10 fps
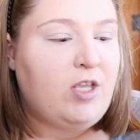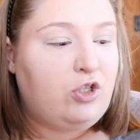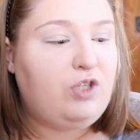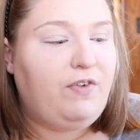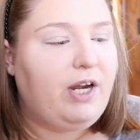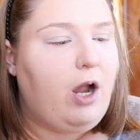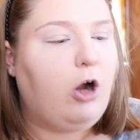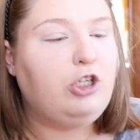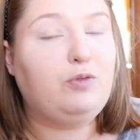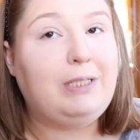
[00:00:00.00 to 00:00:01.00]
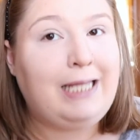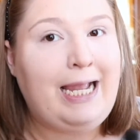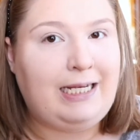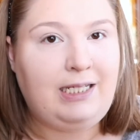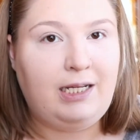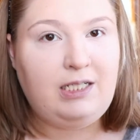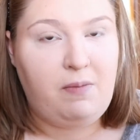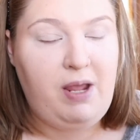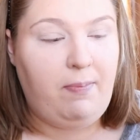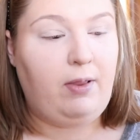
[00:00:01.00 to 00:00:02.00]
So it's very hard to relate to
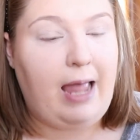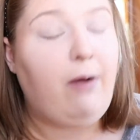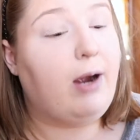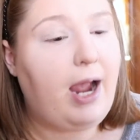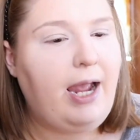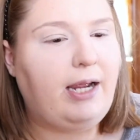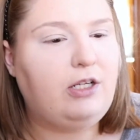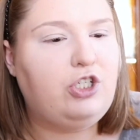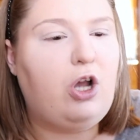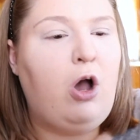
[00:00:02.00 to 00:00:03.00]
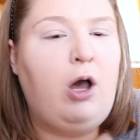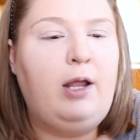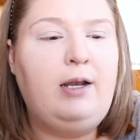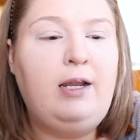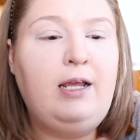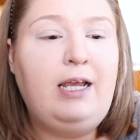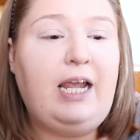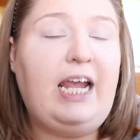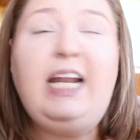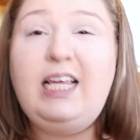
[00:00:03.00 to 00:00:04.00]
people our age on
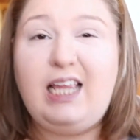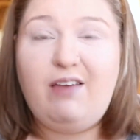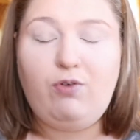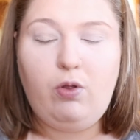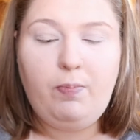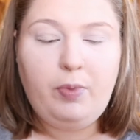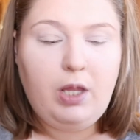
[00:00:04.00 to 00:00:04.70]
any level.